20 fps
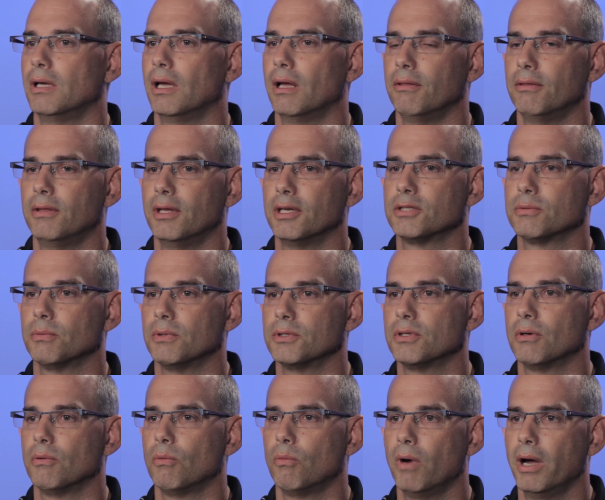And this
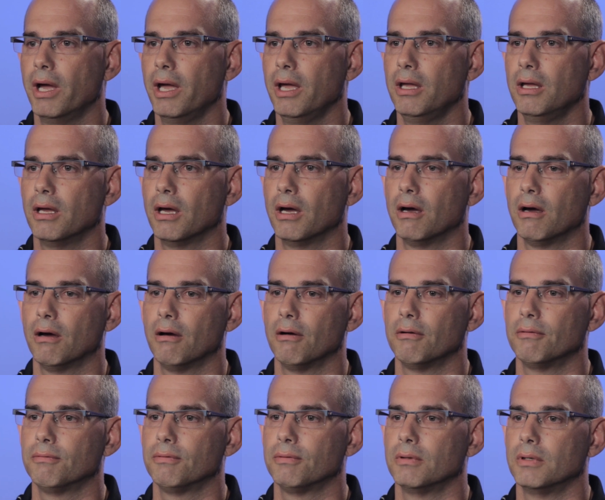was a way
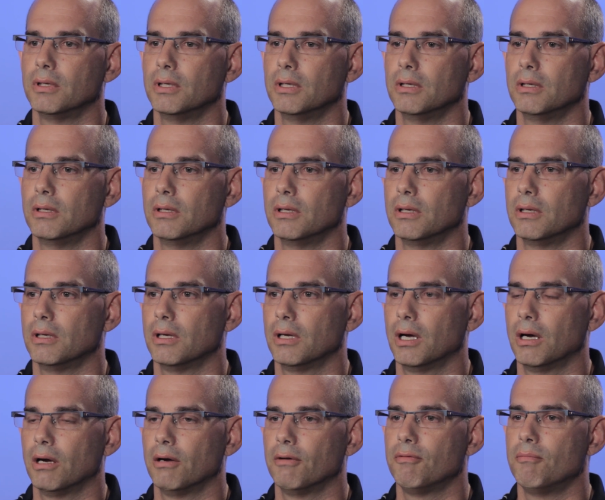of,
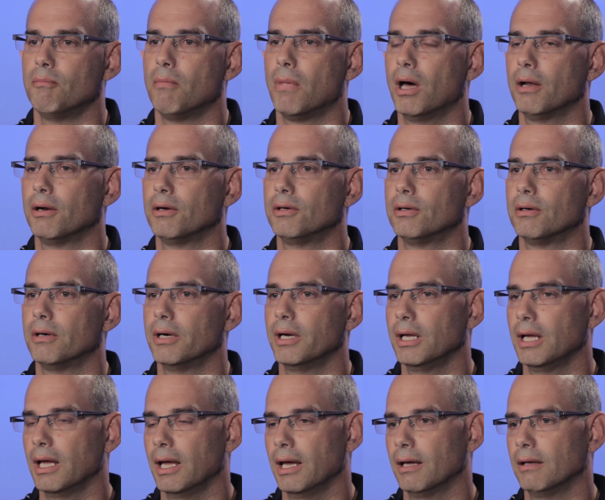of
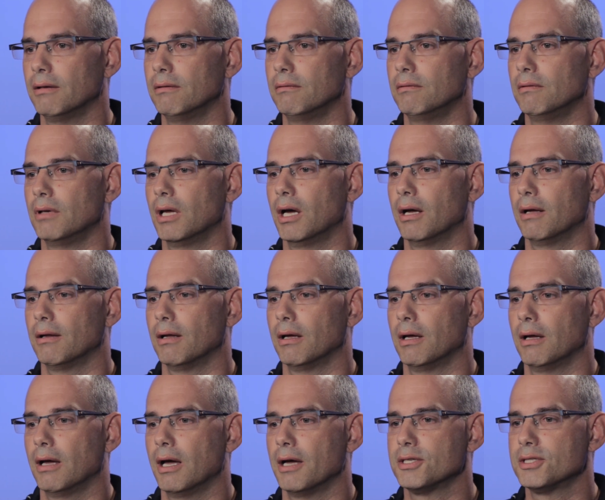monitoring and uh,
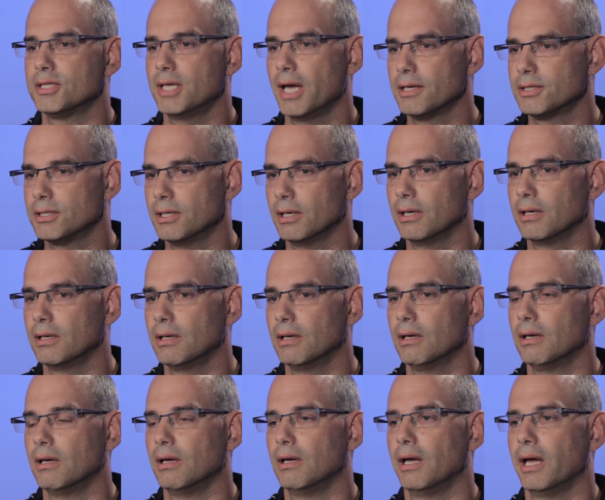assessing
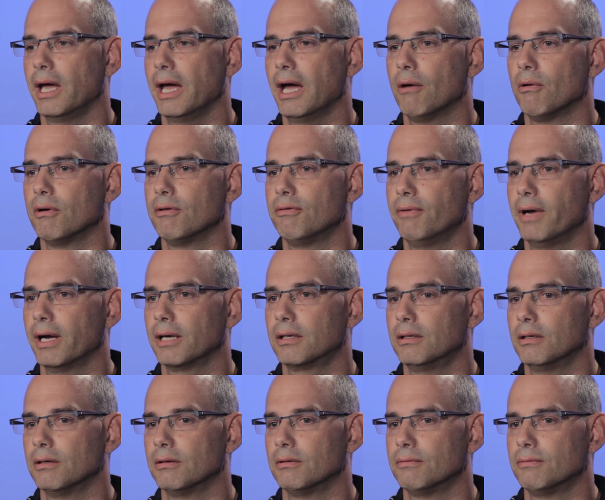how
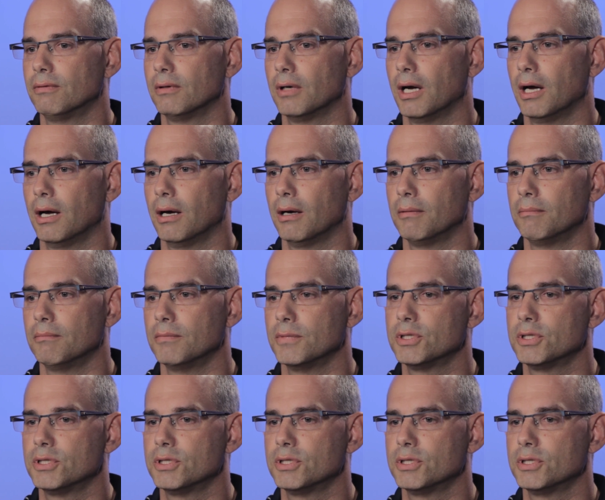effective um,